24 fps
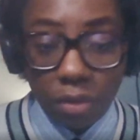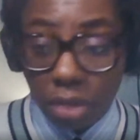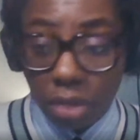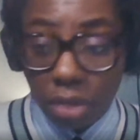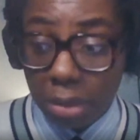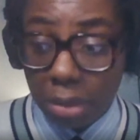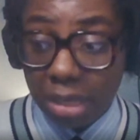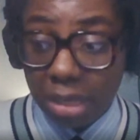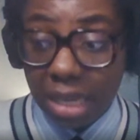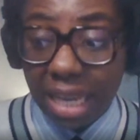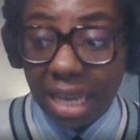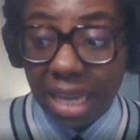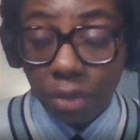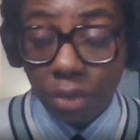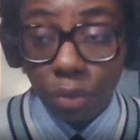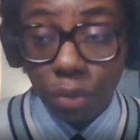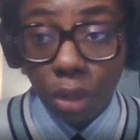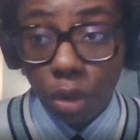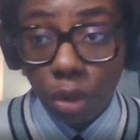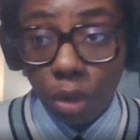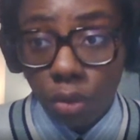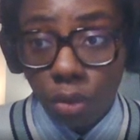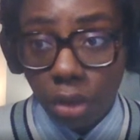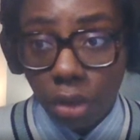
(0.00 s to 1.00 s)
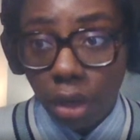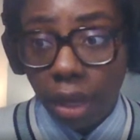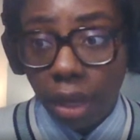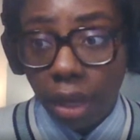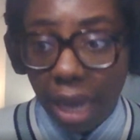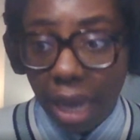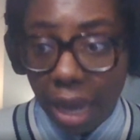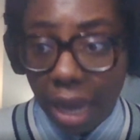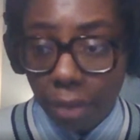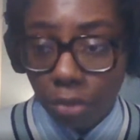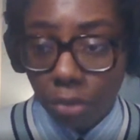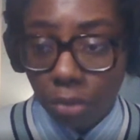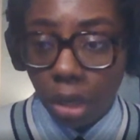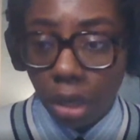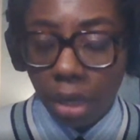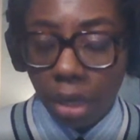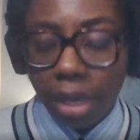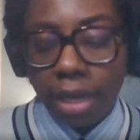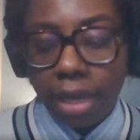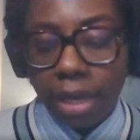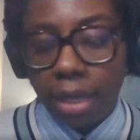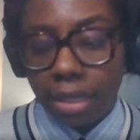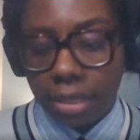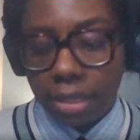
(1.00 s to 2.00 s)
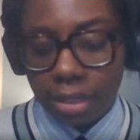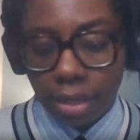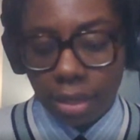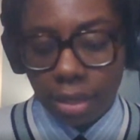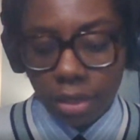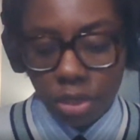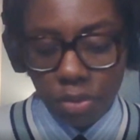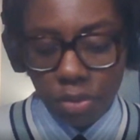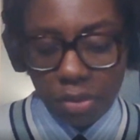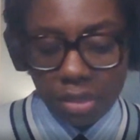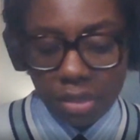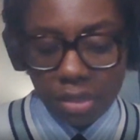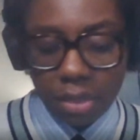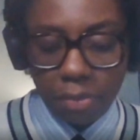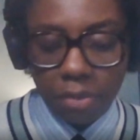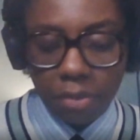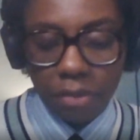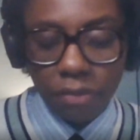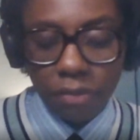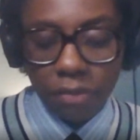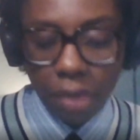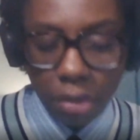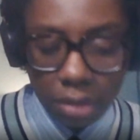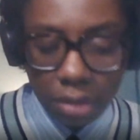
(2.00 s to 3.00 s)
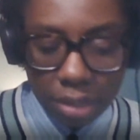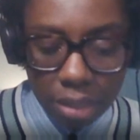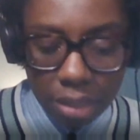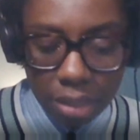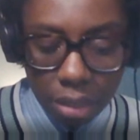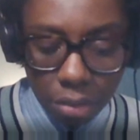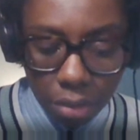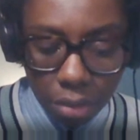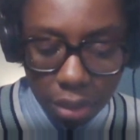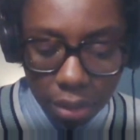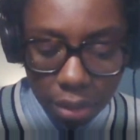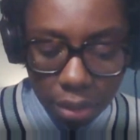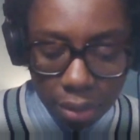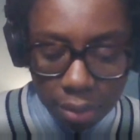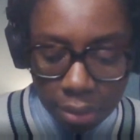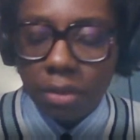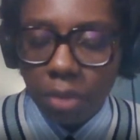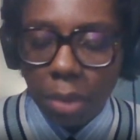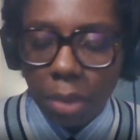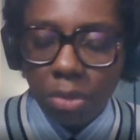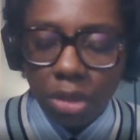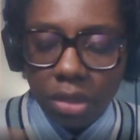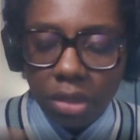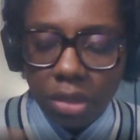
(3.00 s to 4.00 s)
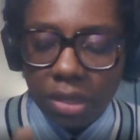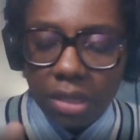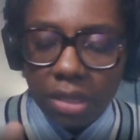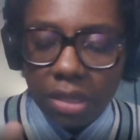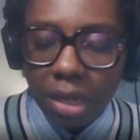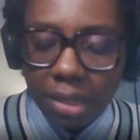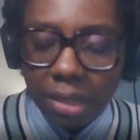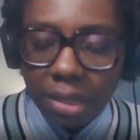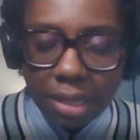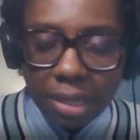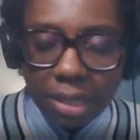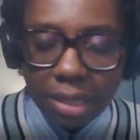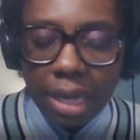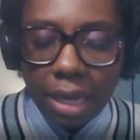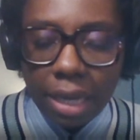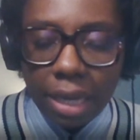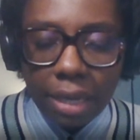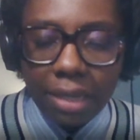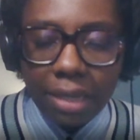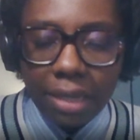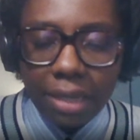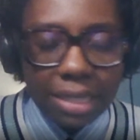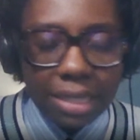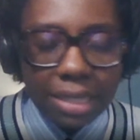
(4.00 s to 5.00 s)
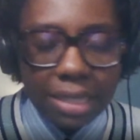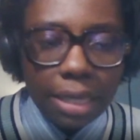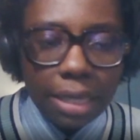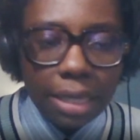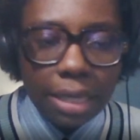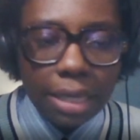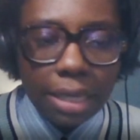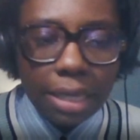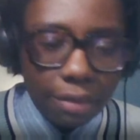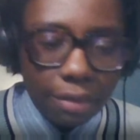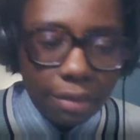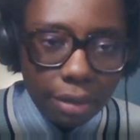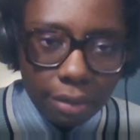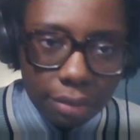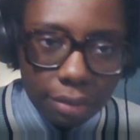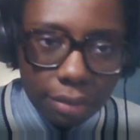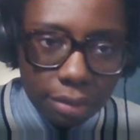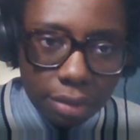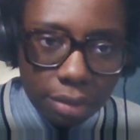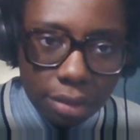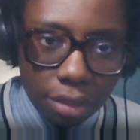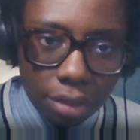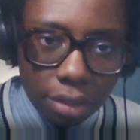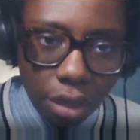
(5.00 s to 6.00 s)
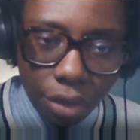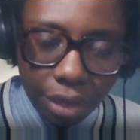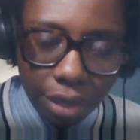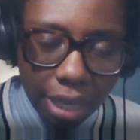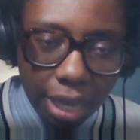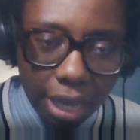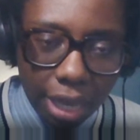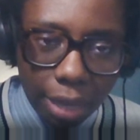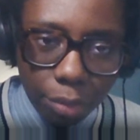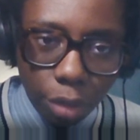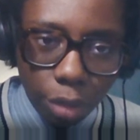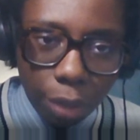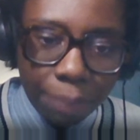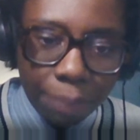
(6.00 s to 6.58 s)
time I hit record on a camera and I start doing something very serious, I'm going to start to say silly things on camera.